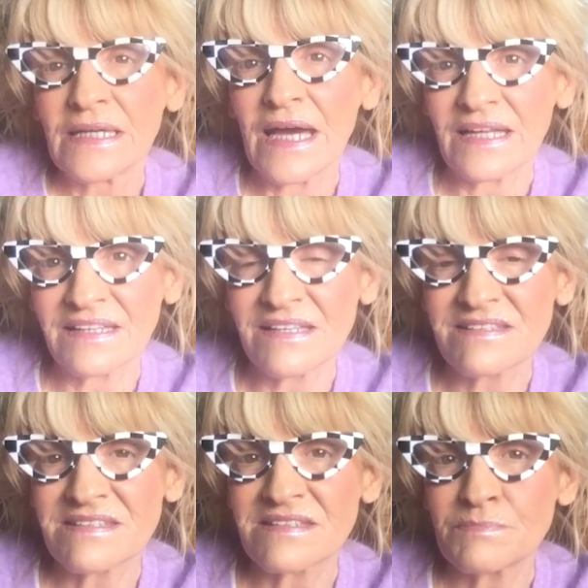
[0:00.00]
at
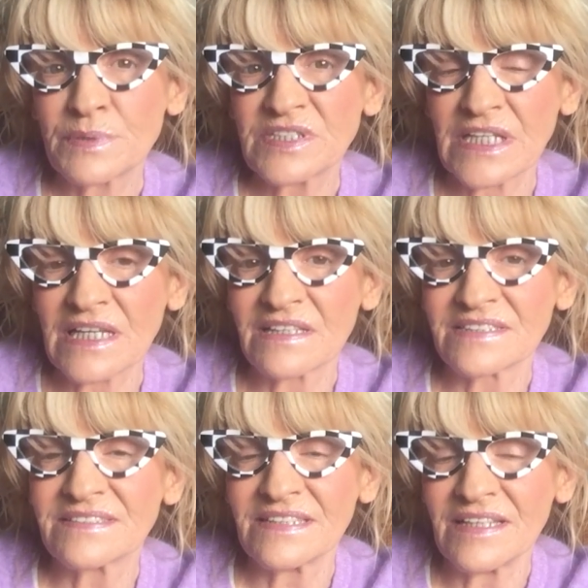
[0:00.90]
this
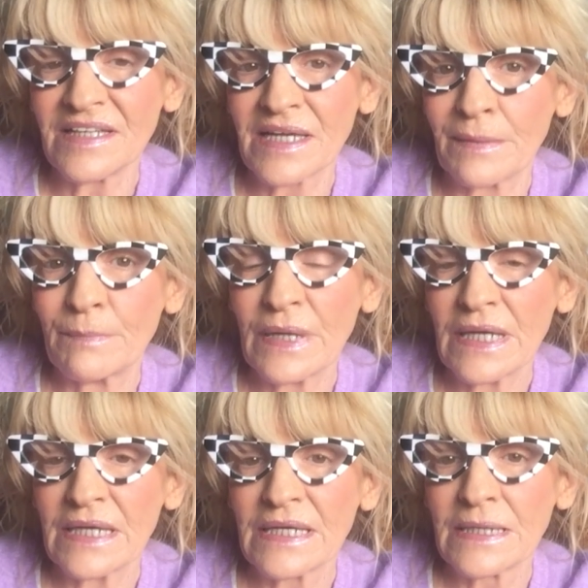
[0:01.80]
particular time,
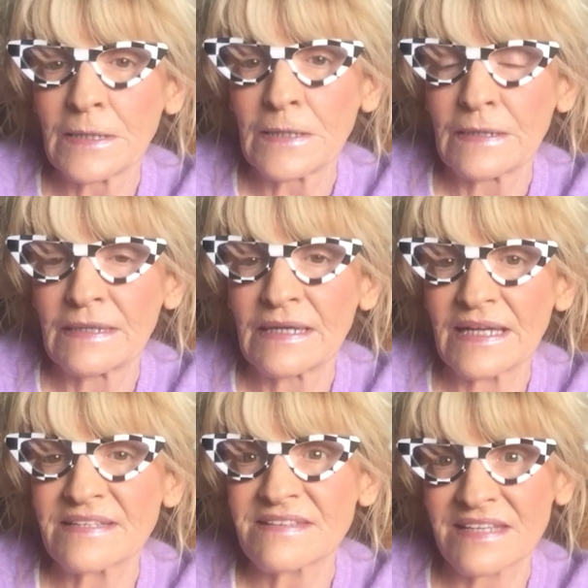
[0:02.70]

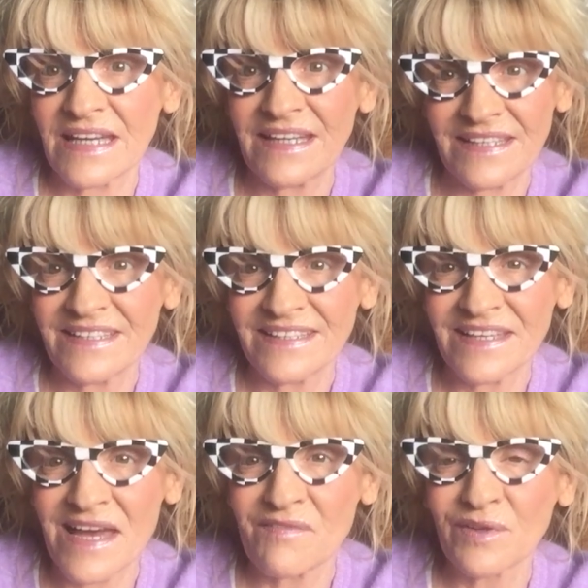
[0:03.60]
let's say in
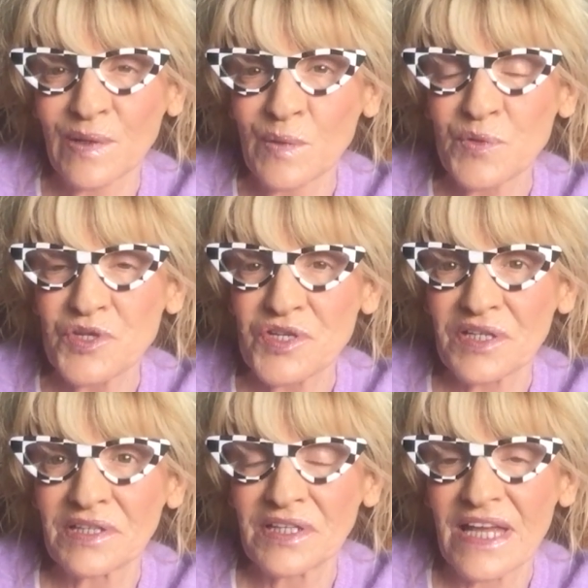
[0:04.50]

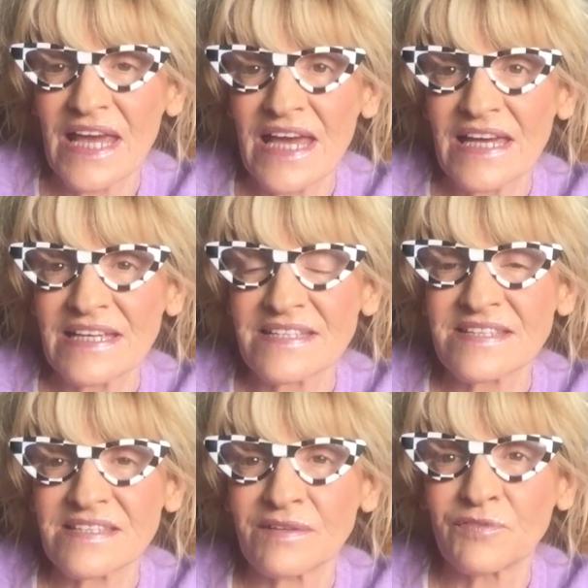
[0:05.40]
evolution,
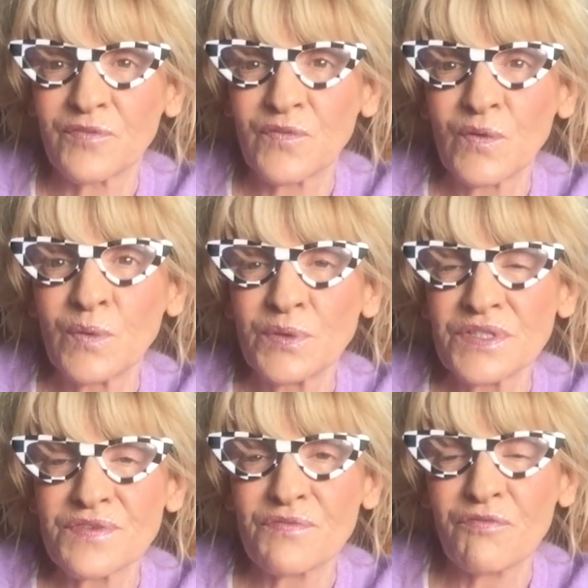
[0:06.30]
as
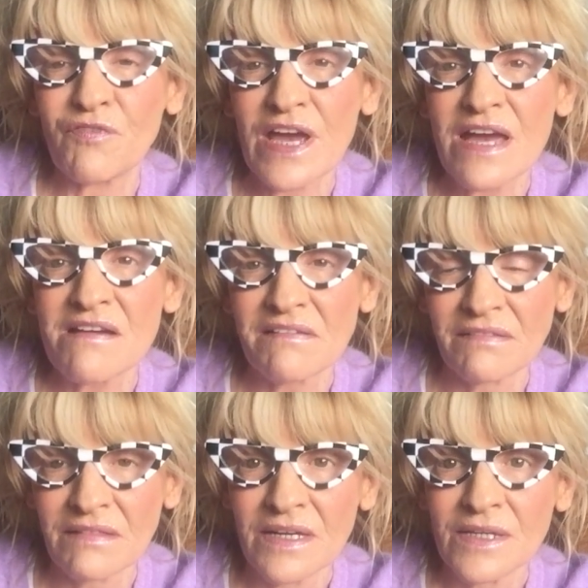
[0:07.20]
foods
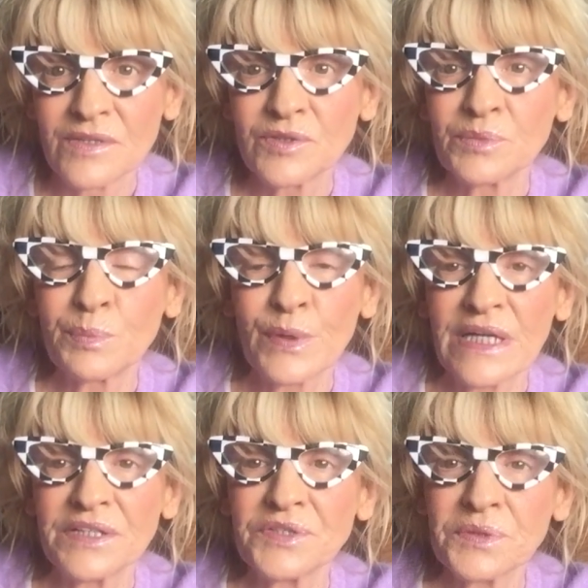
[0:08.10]
fail to
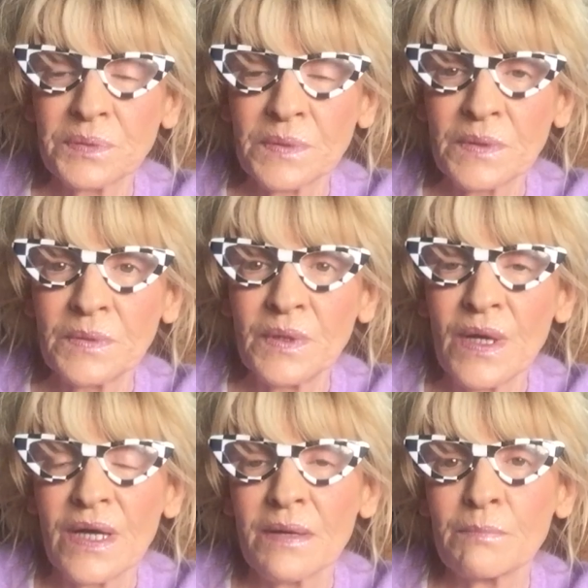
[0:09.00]
bring through
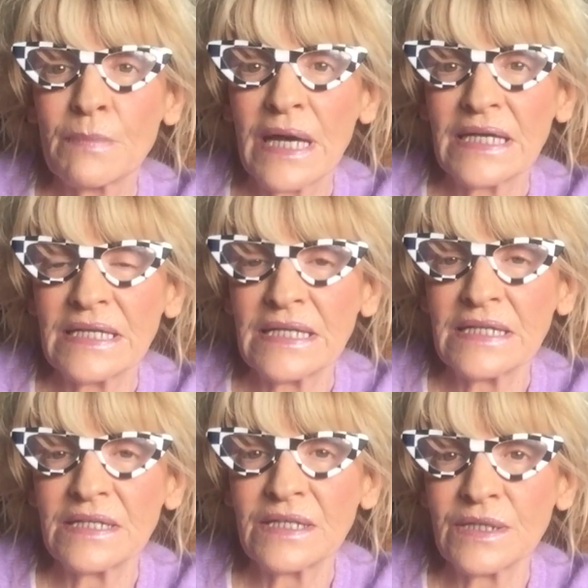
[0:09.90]

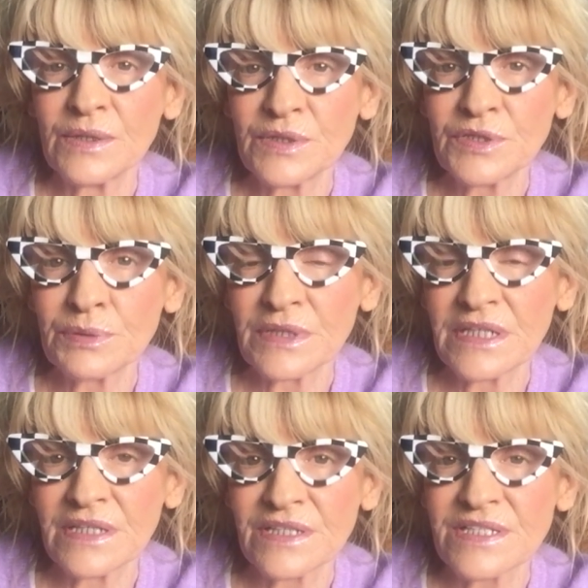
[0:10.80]
many
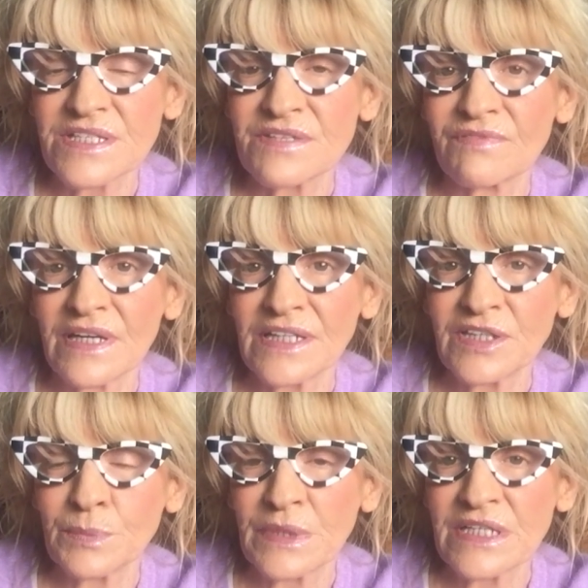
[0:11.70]
nutrients,
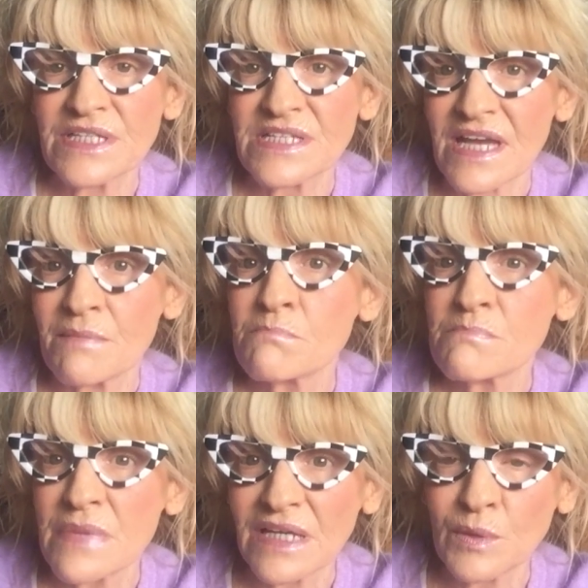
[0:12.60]
vitamins
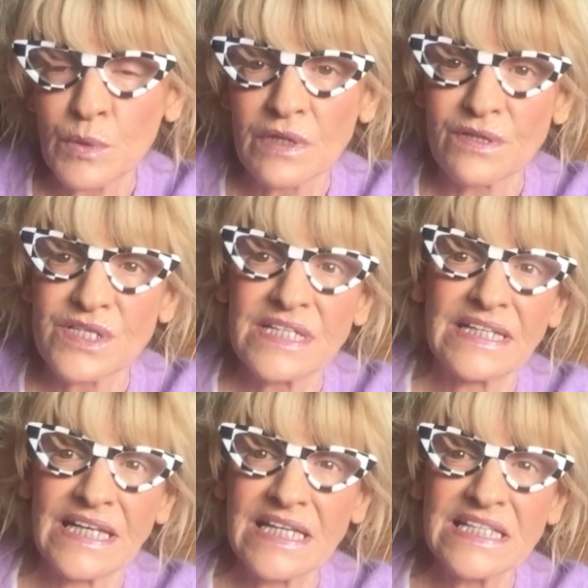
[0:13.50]
and minerals
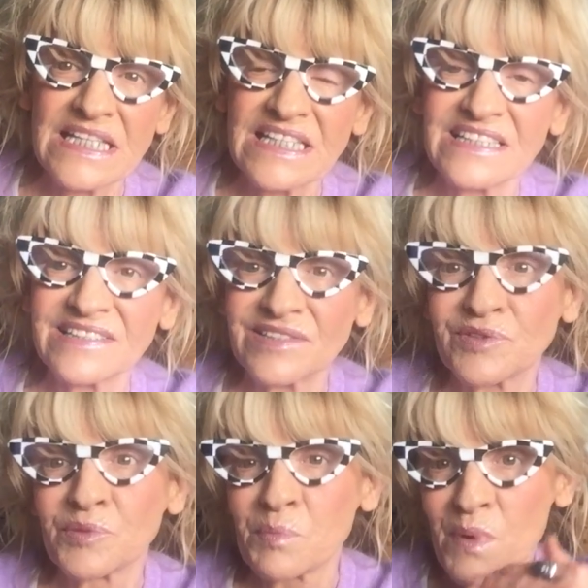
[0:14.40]
that are needed
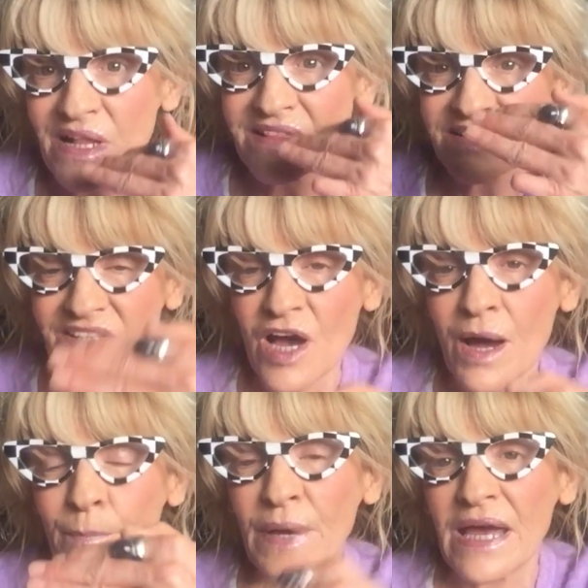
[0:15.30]
to build
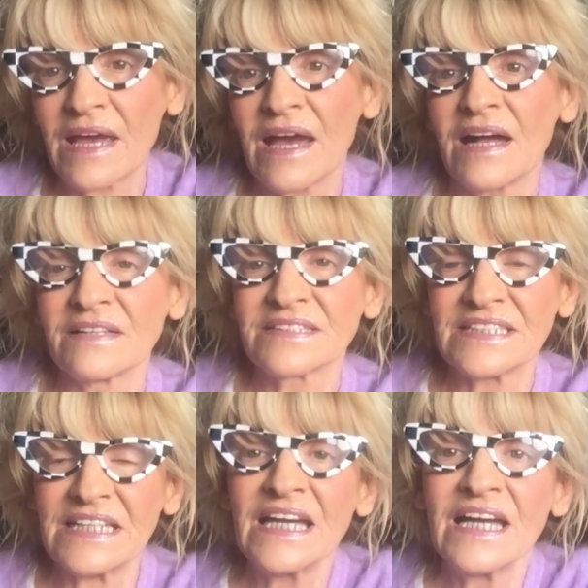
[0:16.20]
up a
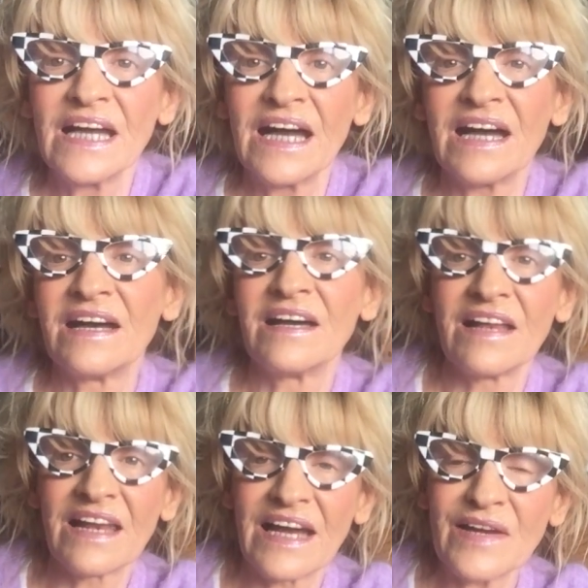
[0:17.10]
healthy
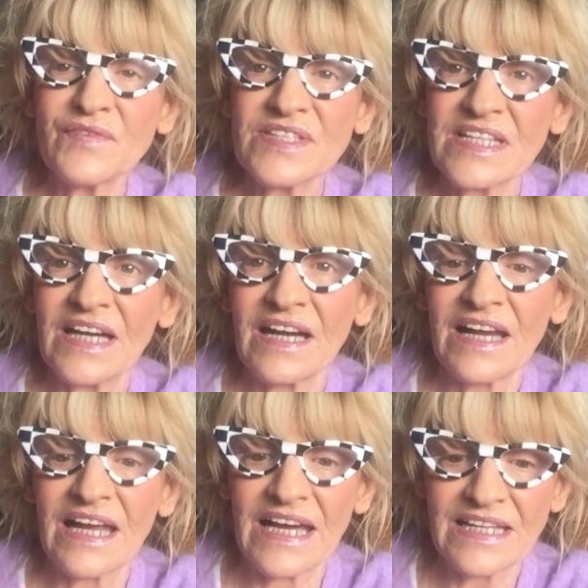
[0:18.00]

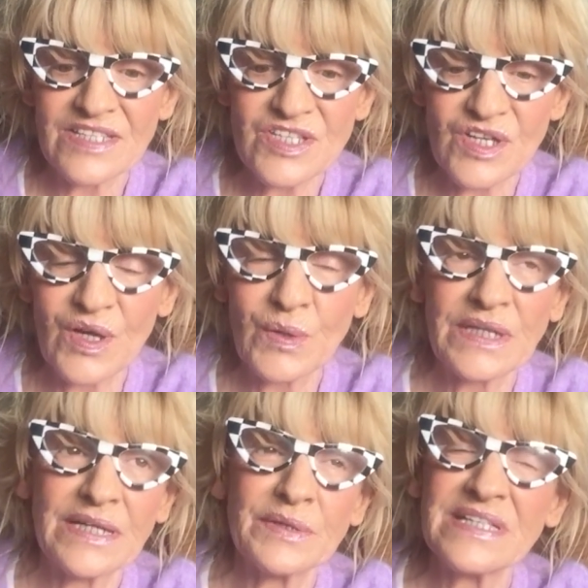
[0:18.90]
lifestyle. And so
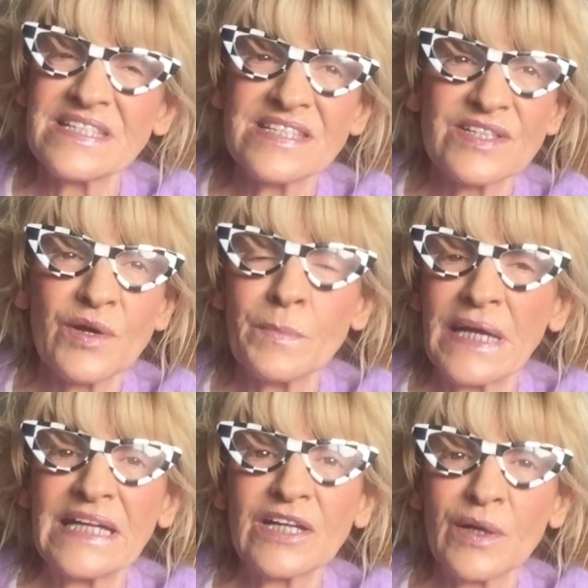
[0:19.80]
there is so
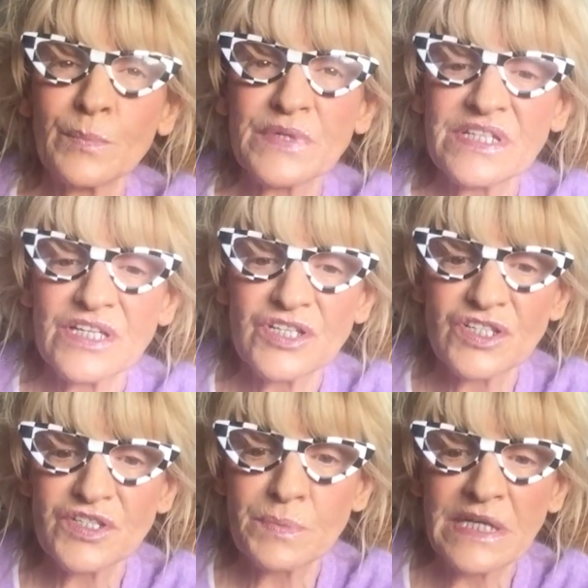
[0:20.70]
many
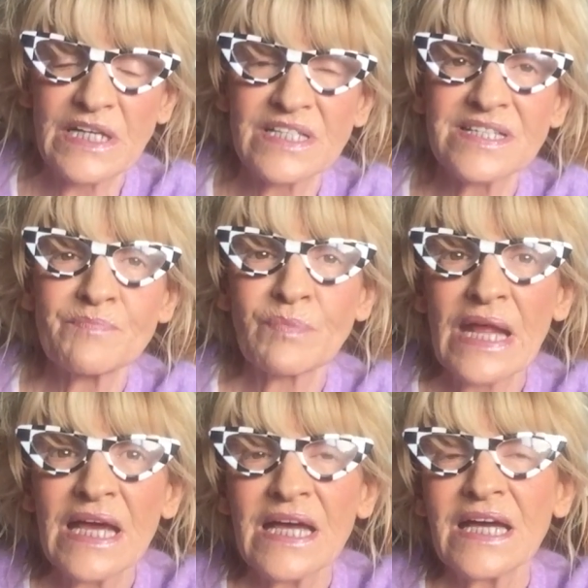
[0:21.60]
compositions, because
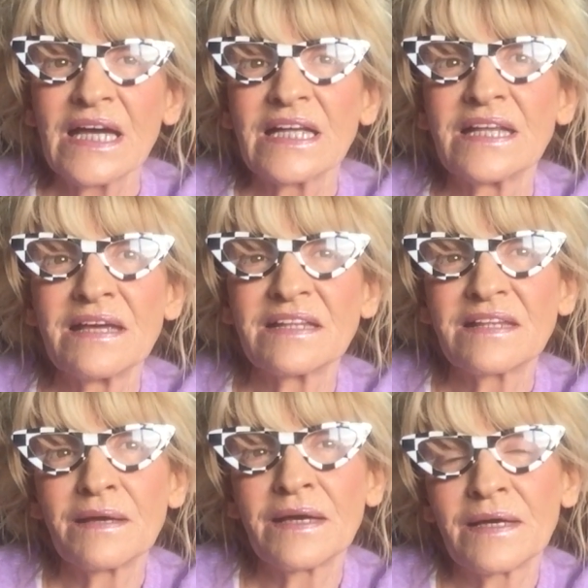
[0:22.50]

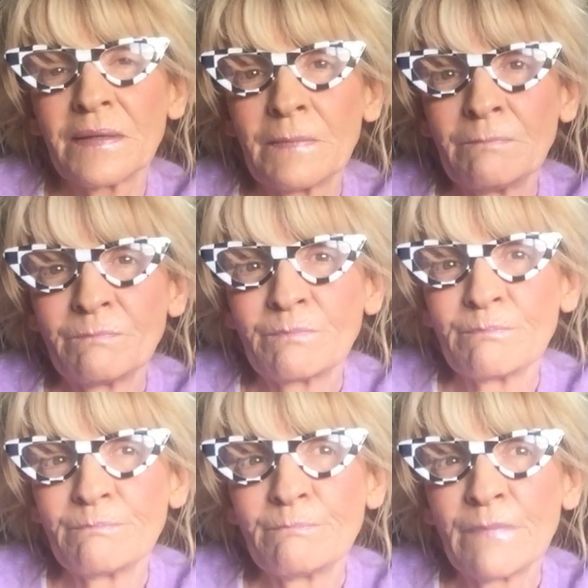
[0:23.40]
the
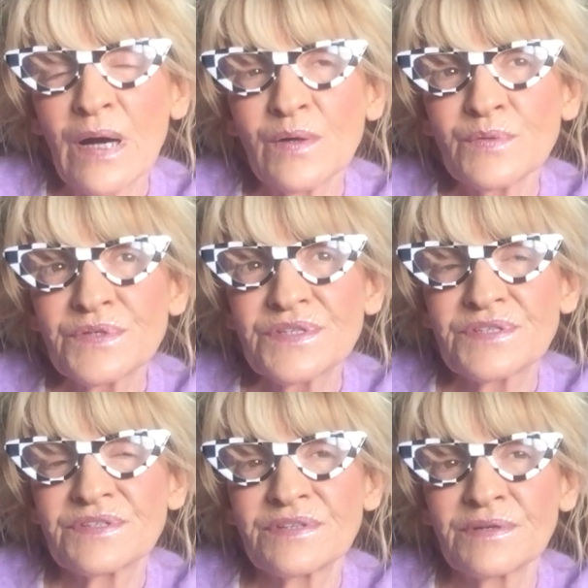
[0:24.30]

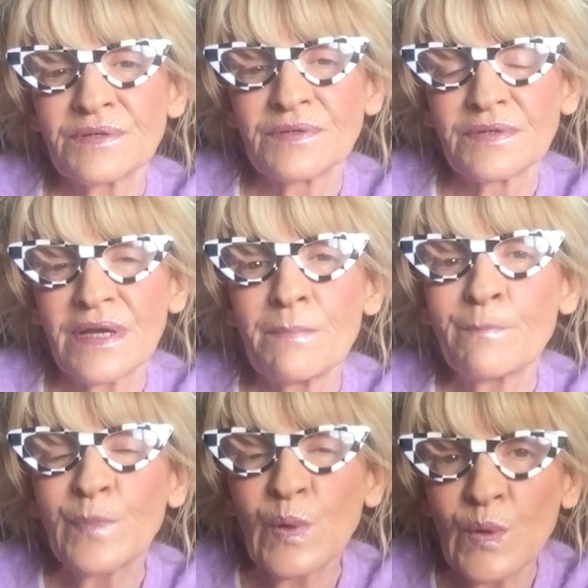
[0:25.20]
most
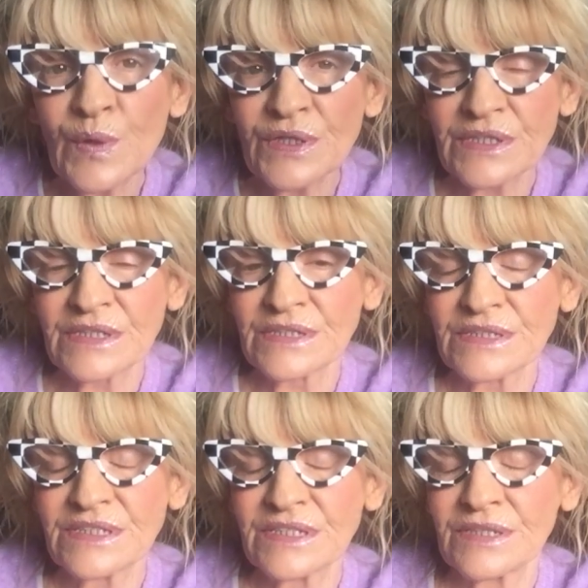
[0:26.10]
important